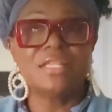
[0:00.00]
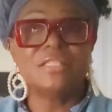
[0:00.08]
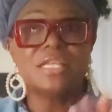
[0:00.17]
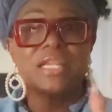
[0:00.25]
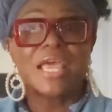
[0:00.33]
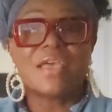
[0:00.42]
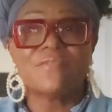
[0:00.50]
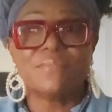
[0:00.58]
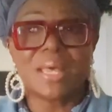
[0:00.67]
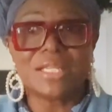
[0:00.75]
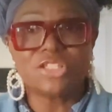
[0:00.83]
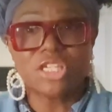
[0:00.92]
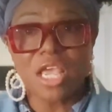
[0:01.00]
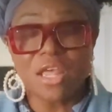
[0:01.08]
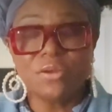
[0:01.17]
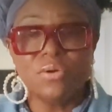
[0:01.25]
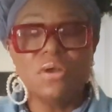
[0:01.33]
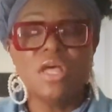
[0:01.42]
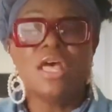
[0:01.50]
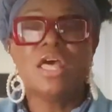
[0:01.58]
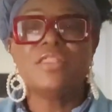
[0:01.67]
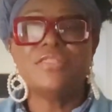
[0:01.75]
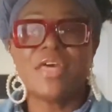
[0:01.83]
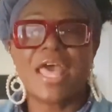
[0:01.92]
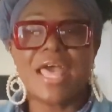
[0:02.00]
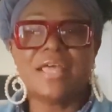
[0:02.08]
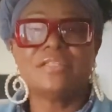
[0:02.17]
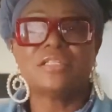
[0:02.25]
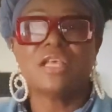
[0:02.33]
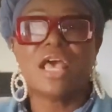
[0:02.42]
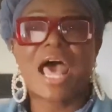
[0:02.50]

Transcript: And then I have my channel that